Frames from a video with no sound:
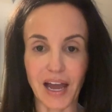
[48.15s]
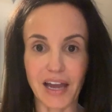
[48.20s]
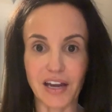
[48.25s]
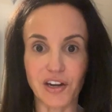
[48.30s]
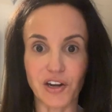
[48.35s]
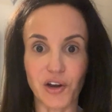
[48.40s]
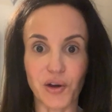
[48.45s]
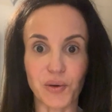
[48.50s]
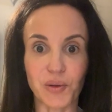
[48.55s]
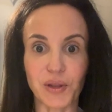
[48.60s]
I
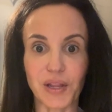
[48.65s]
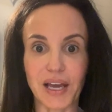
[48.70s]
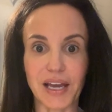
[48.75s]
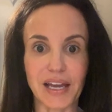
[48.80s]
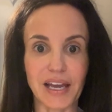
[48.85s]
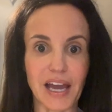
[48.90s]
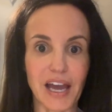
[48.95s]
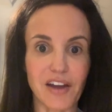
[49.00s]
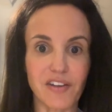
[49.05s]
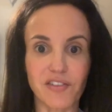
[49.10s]
know
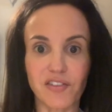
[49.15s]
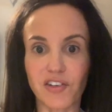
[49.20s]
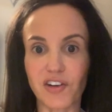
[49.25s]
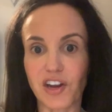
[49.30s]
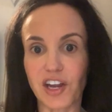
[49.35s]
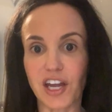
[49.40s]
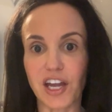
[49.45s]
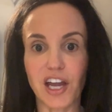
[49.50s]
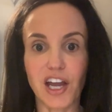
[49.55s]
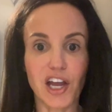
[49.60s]
like
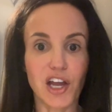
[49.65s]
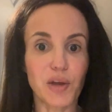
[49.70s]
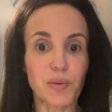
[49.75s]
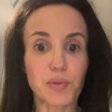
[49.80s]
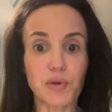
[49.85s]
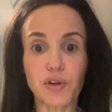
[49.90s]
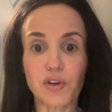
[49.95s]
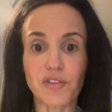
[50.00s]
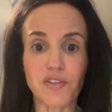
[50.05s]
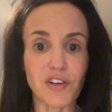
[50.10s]
every
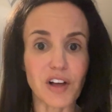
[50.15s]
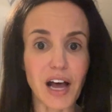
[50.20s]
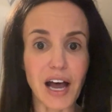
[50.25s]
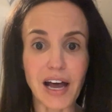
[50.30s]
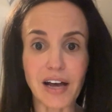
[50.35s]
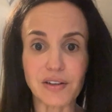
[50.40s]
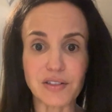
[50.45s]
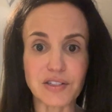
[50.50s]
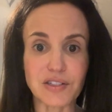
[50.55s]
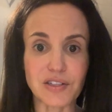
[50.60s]
beautiful
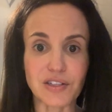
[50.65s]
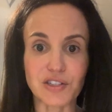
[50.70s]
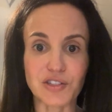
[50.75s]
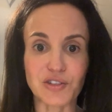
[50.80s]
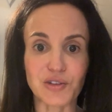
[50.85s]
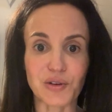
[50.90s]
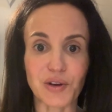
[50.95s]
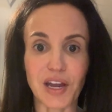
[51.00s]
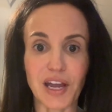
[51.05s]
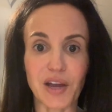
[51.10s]
house looks
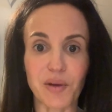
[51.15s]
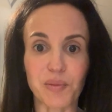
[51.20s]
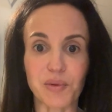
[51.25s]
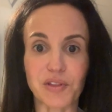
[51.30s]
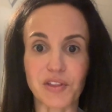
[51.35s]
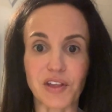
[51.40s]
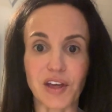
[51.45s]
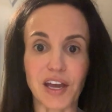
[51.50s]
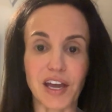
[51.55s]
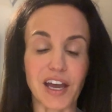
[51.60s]
great with